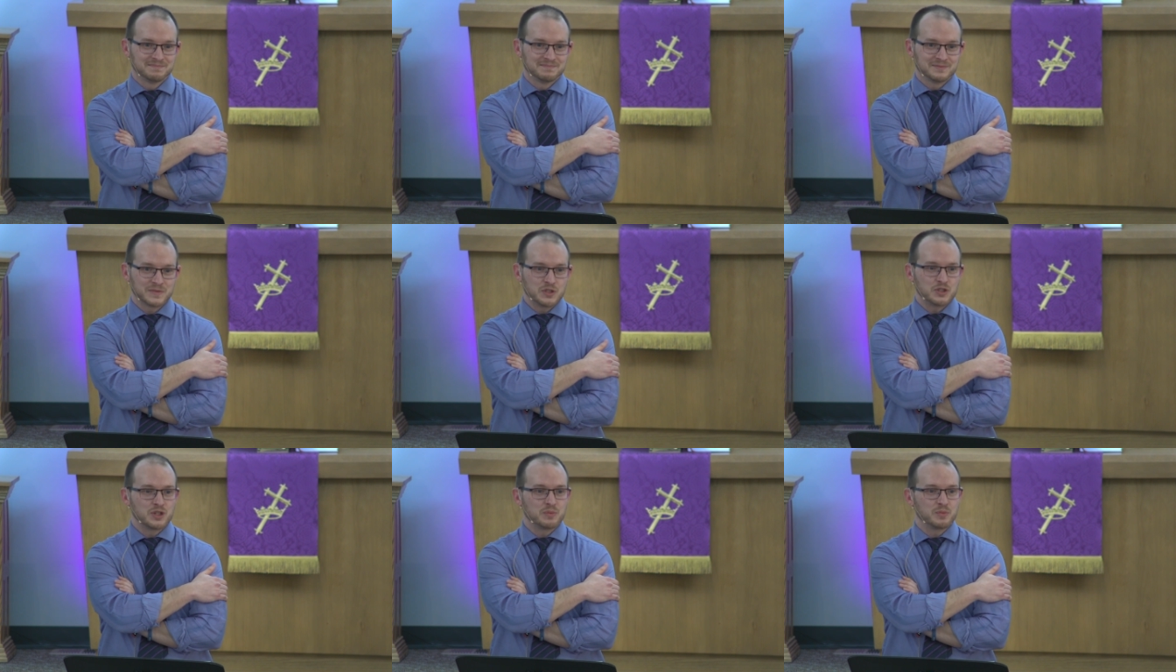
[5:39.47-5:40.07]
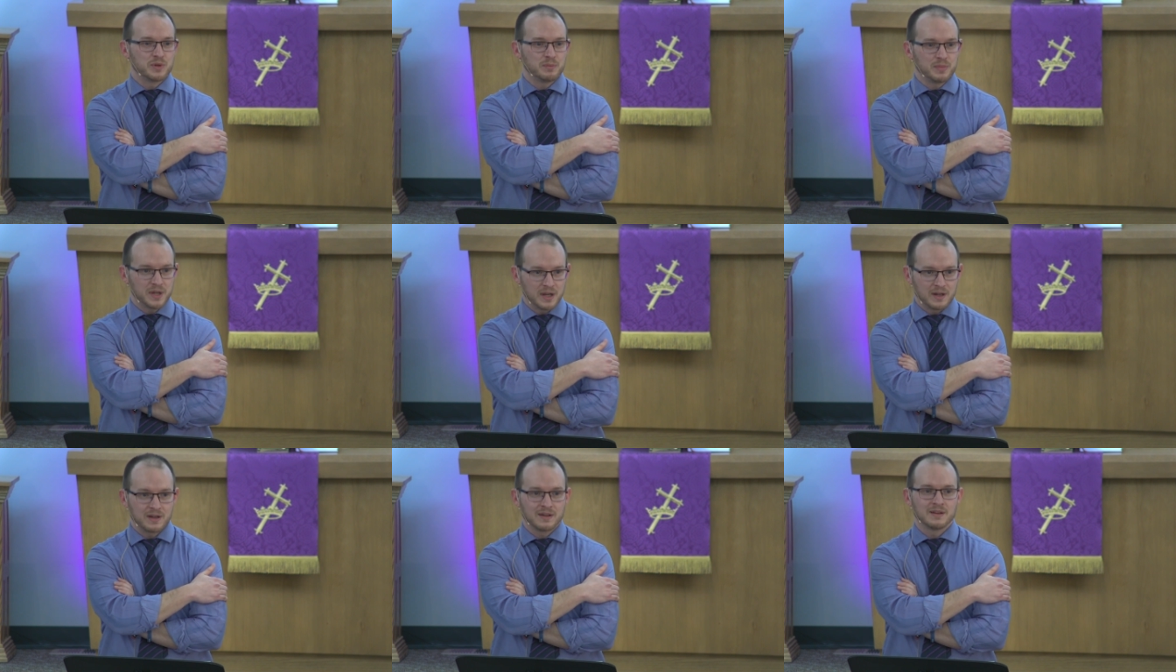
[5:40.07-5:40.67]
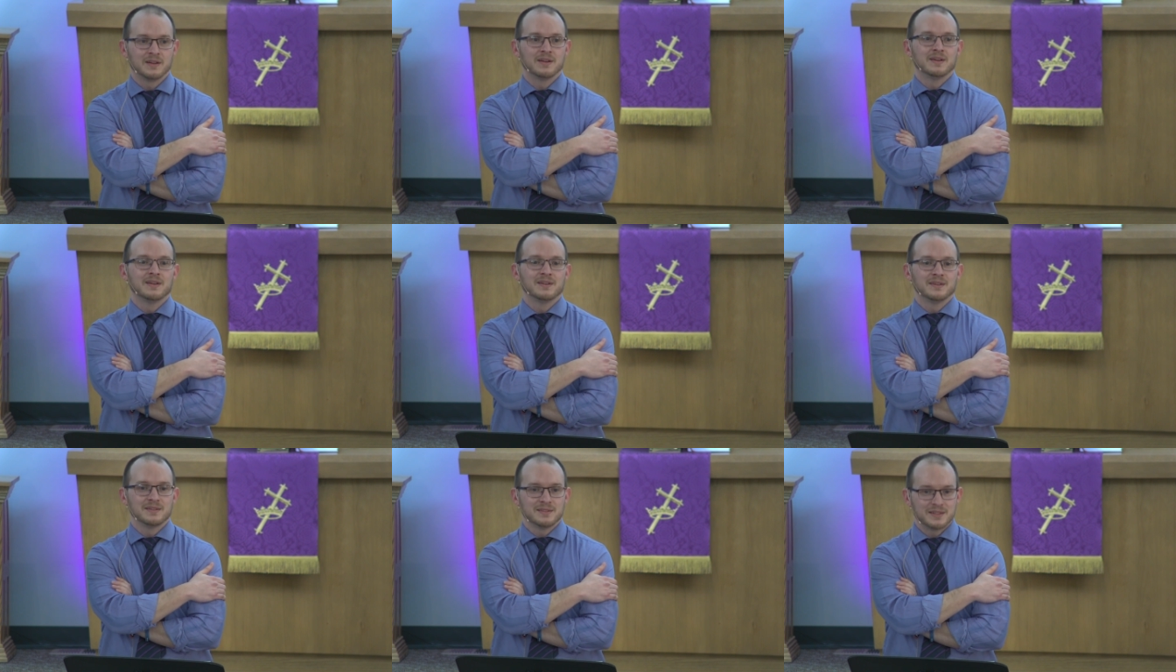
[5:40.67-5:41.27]
You should prepare
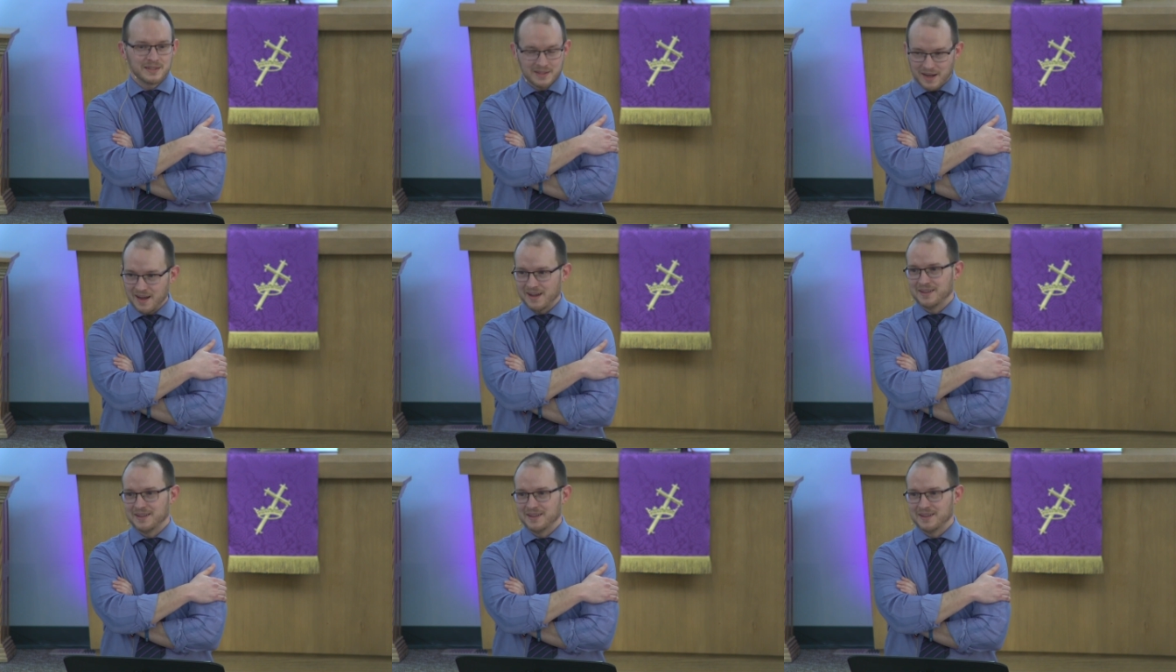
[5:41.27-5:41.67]
to die.